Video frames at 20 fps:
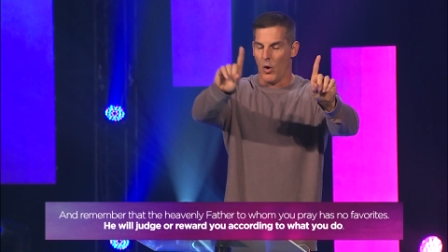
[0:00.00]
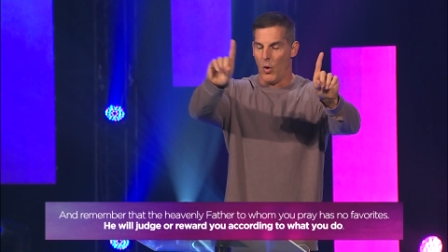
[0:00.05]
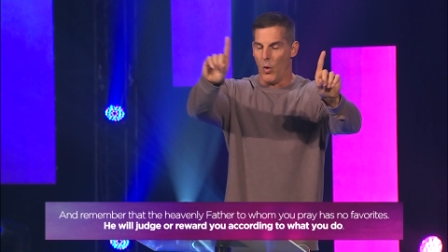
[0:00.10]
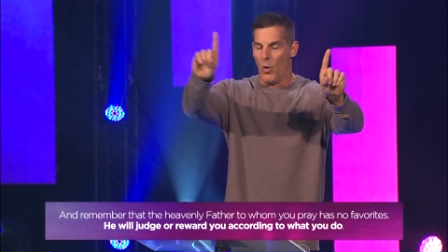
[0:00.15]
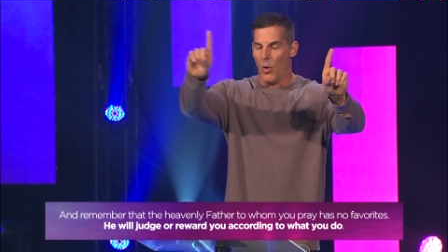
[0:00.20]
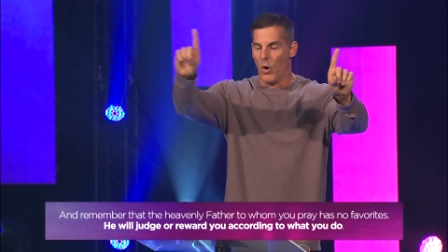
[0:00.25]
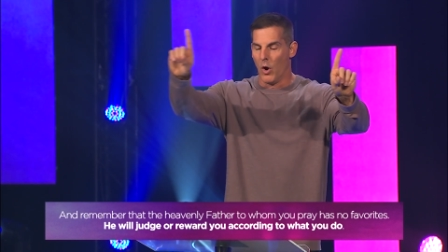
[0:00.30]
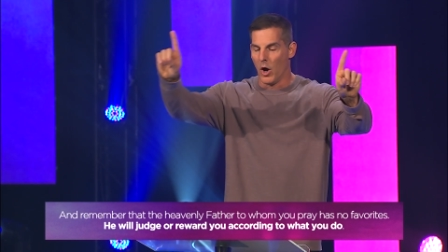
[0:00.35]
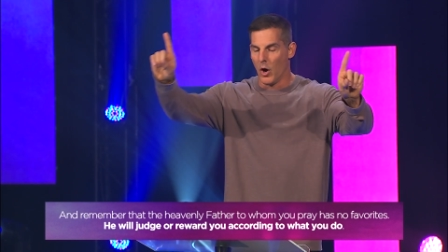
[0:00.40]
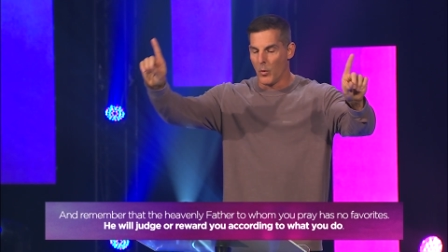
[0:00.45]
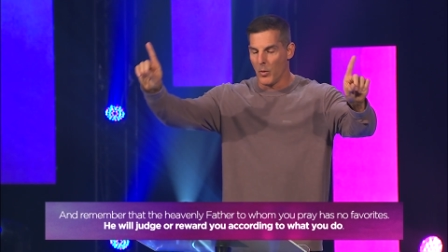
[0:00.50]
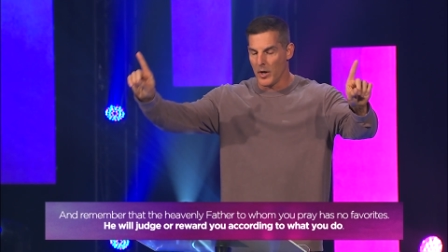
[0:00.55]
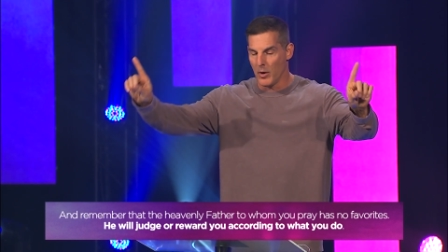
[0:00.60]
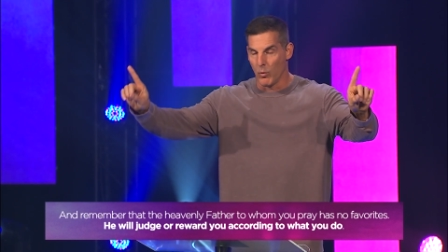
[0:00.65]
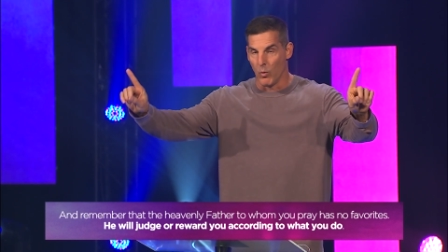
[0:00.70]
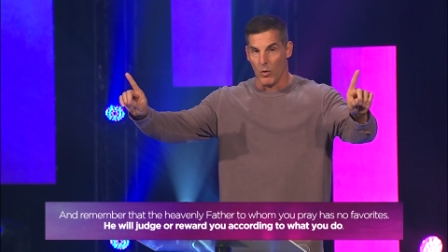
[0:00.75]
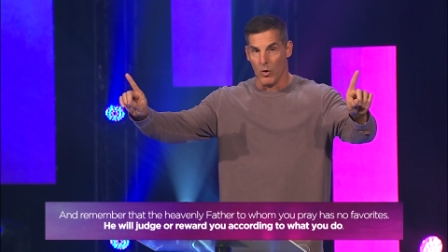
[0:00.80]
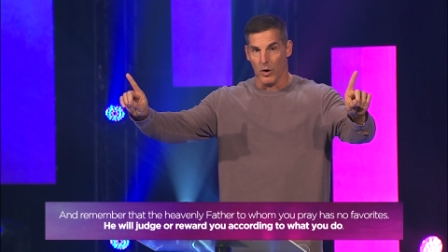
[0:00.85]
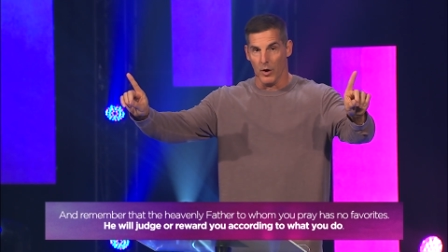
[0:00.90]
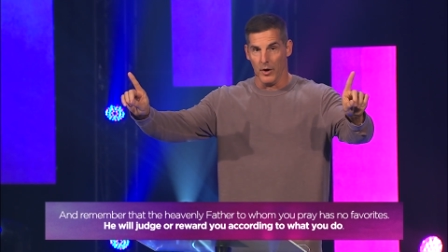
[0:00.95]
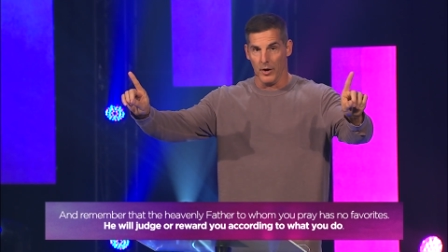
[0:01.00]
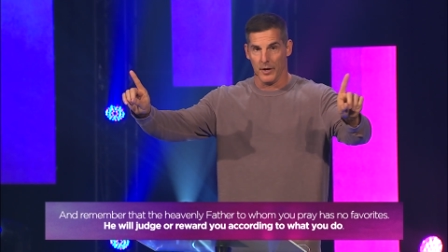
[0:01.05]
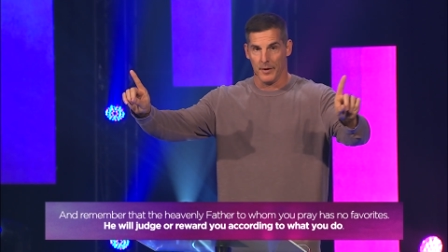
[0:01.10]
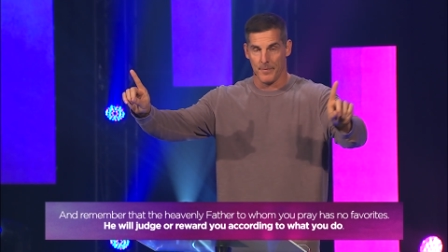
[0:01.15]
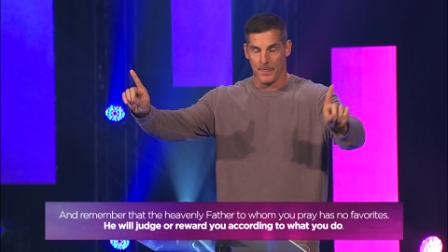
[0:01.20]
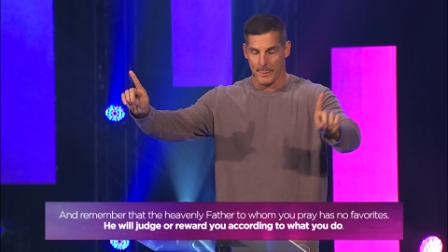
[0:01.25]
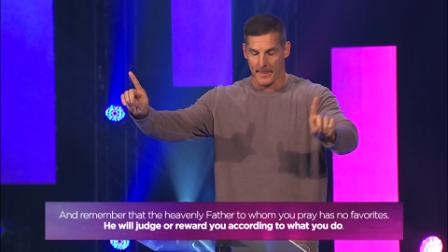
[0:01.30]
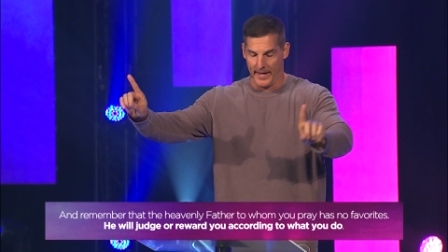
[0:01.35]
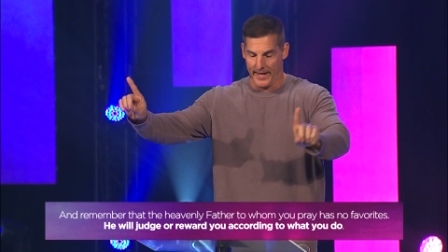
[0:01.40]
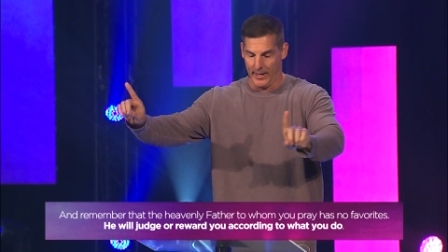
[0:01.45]
or reward.
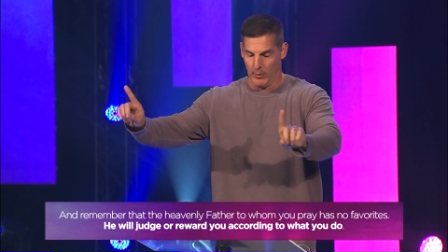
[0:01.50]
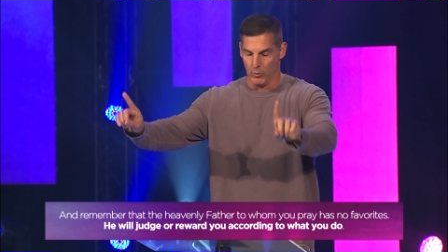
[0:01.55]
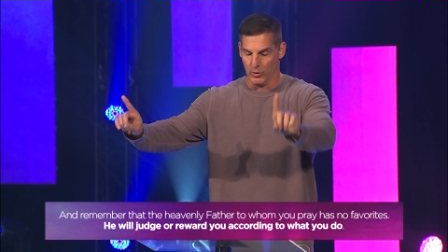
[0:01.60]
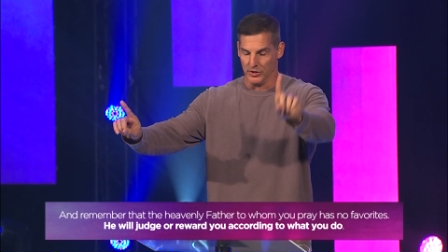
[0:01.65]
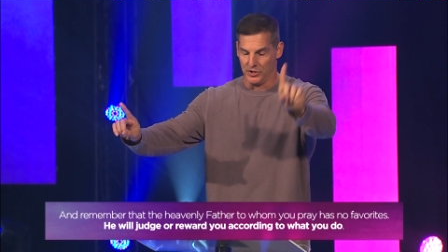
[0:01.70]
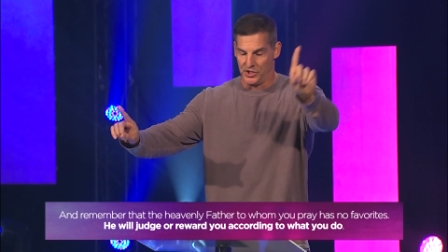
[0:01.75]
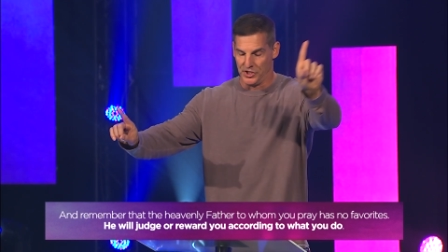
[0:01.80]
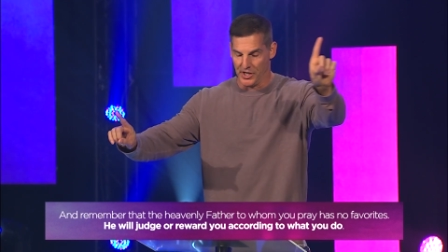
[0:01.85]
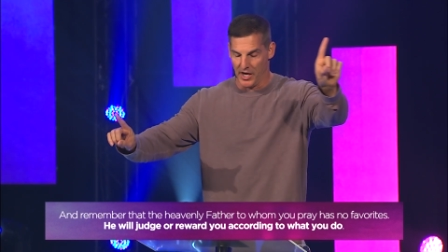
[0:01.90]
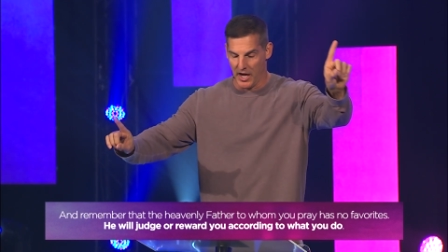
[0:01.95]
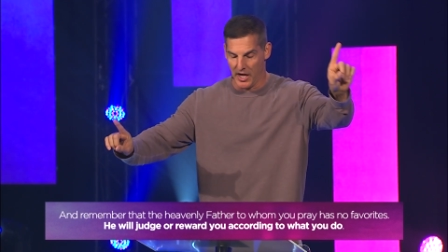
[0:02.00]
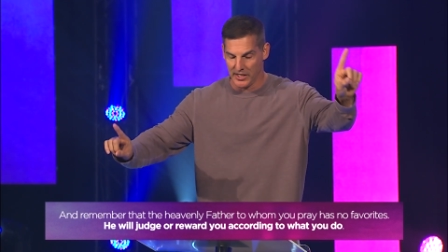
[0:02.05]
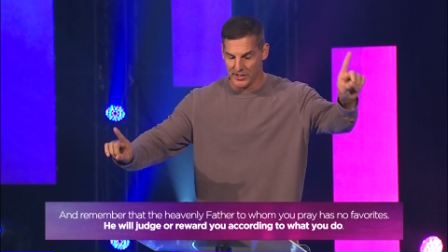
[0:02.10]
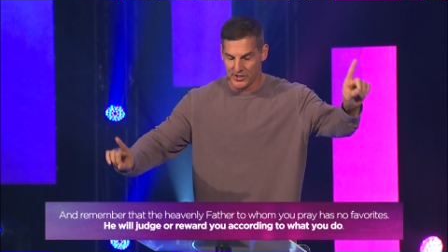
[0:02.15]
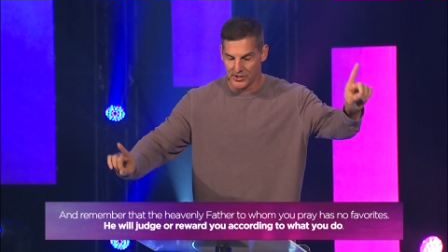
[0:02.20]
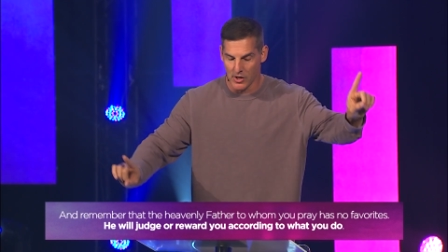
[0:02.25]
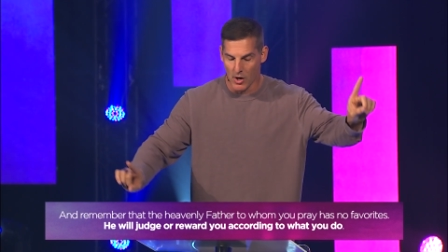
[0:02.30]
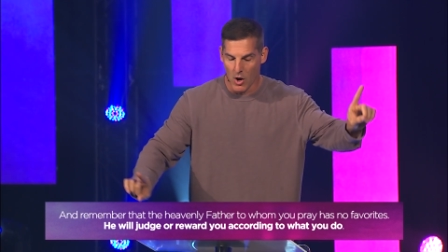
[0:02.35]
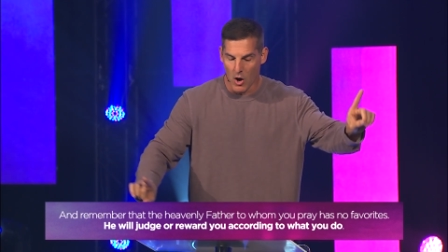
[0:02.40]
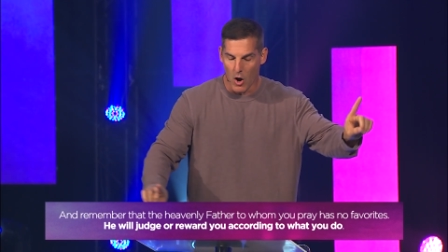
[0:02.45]
He will judge